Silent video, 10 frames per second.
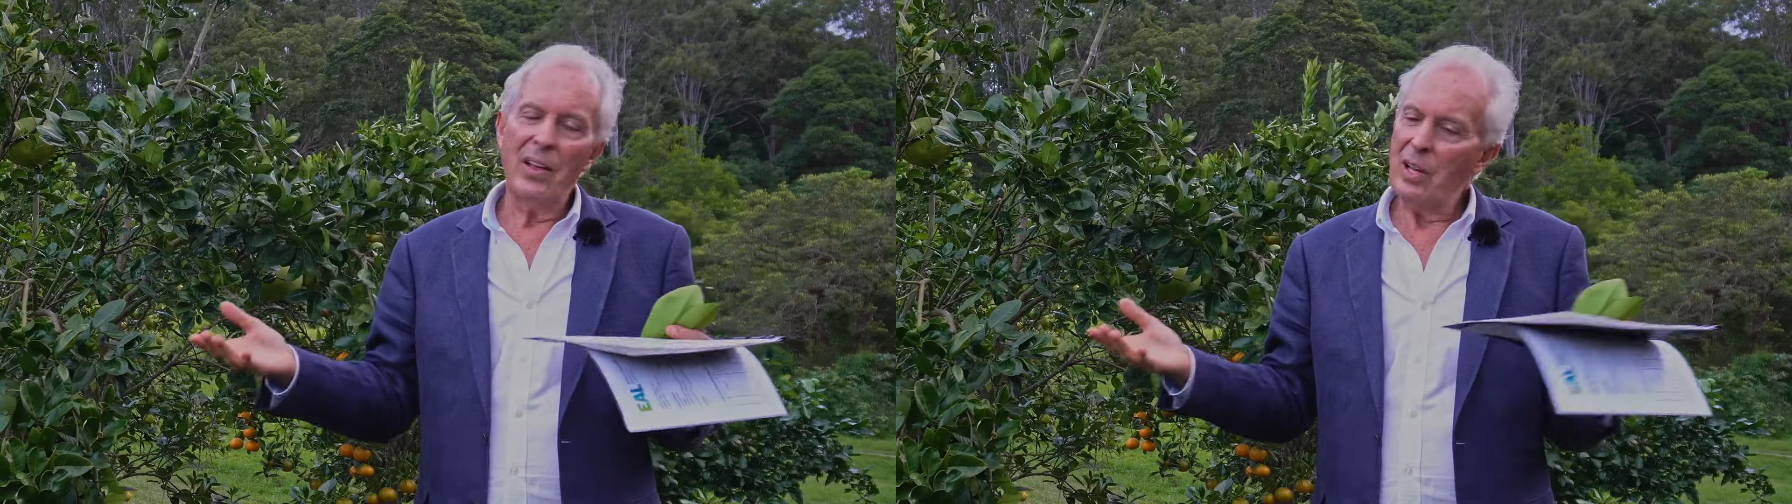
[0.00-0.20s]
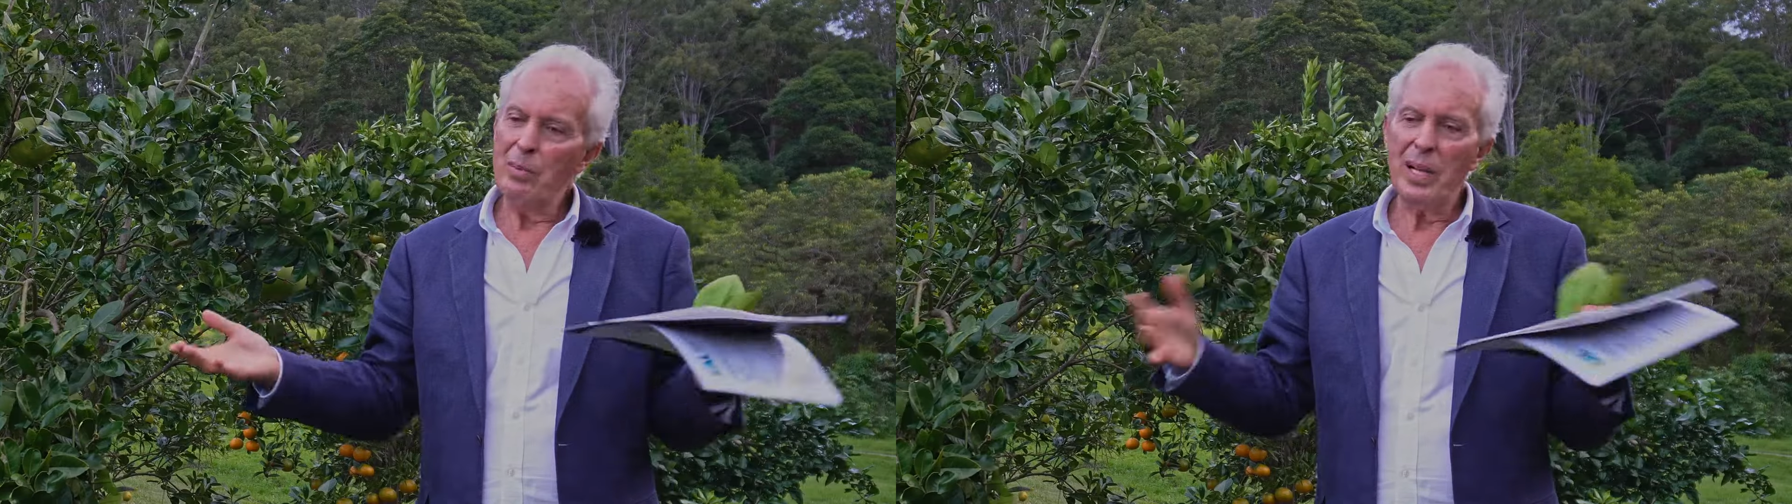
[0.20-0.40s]

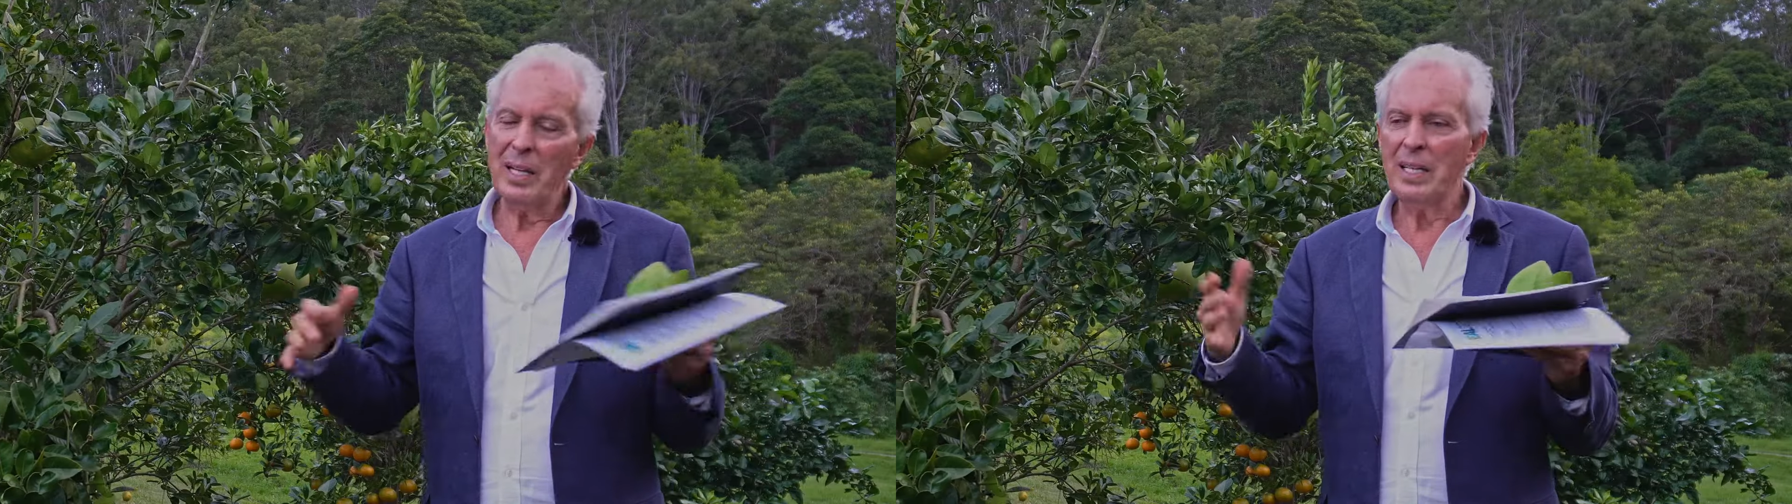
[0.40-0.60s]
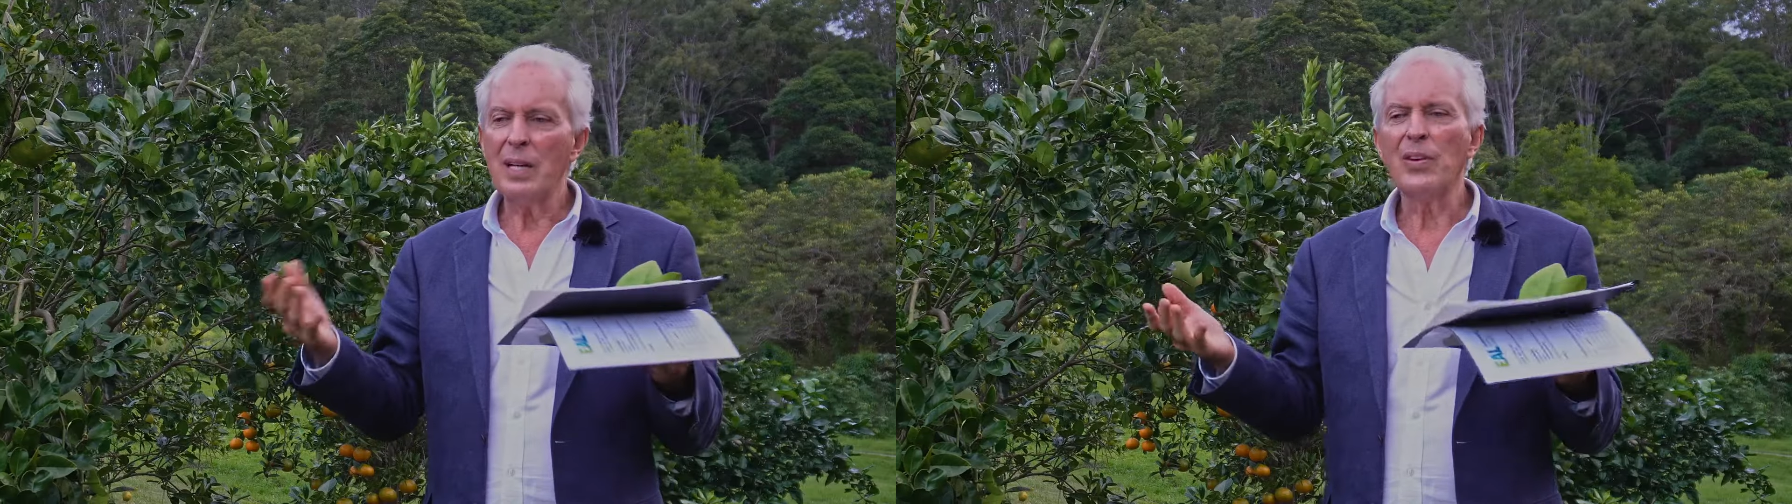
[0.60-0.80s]

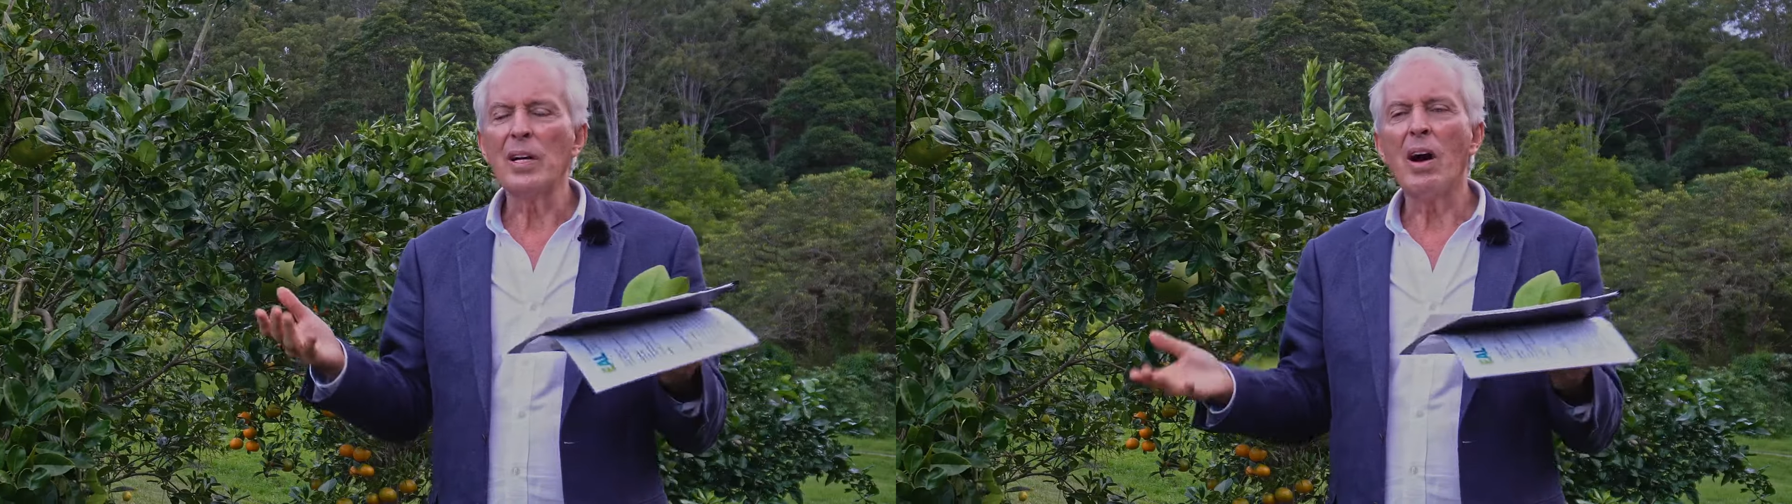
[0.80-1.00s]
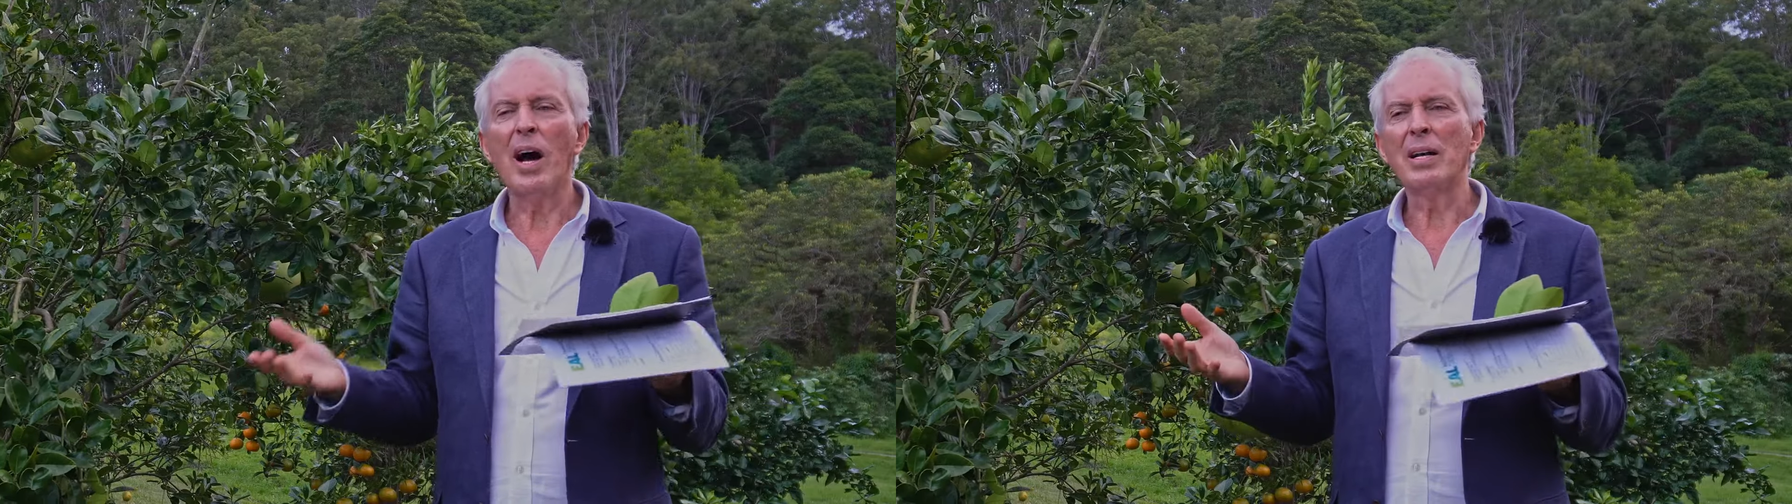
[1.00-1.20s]
completely different
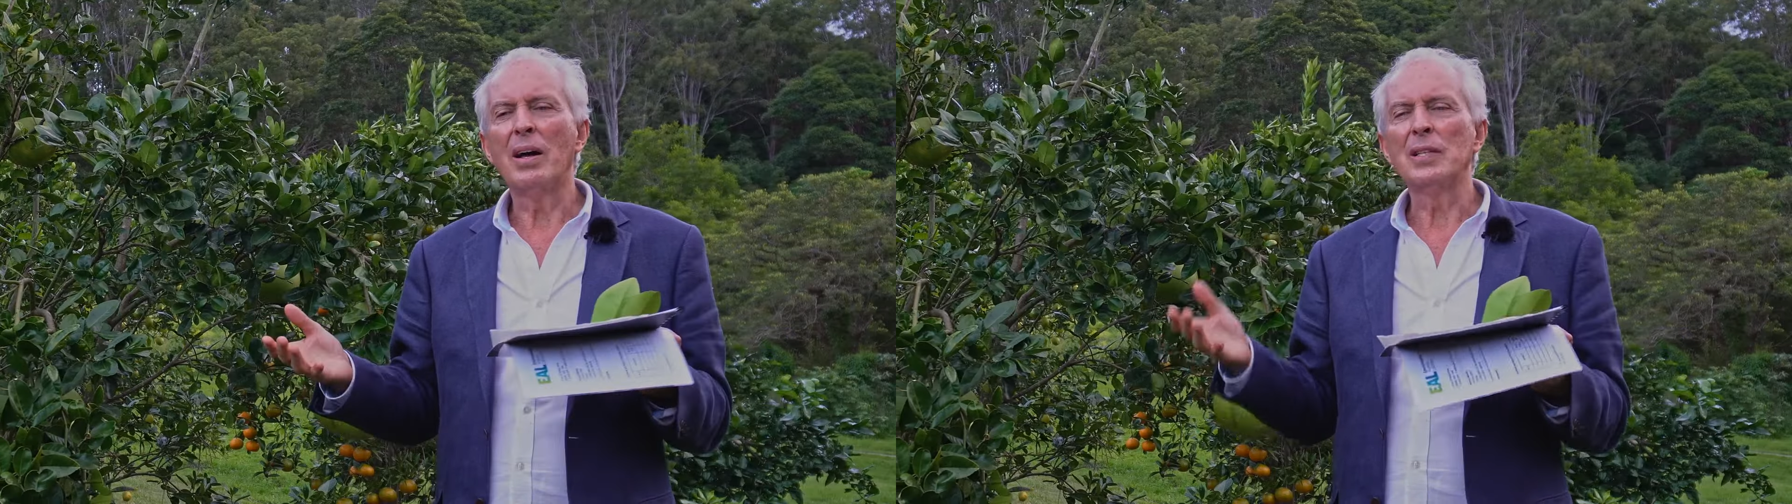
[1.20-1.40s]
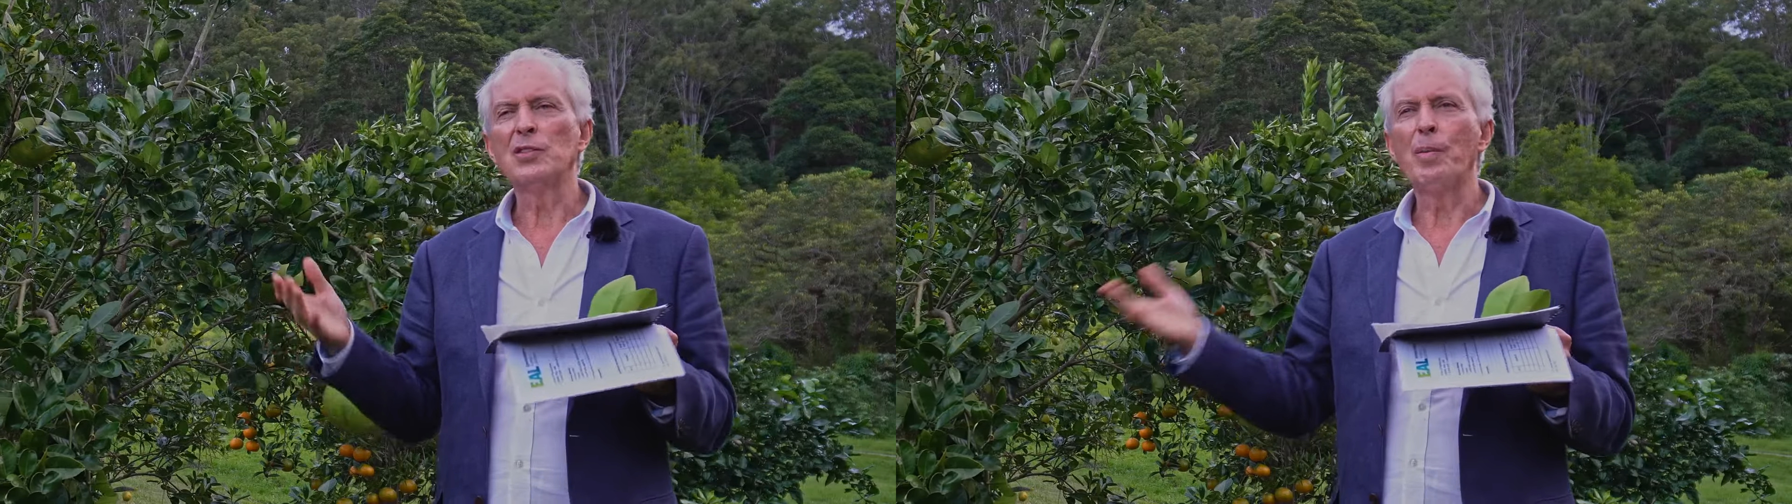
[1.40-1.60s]
guidelines for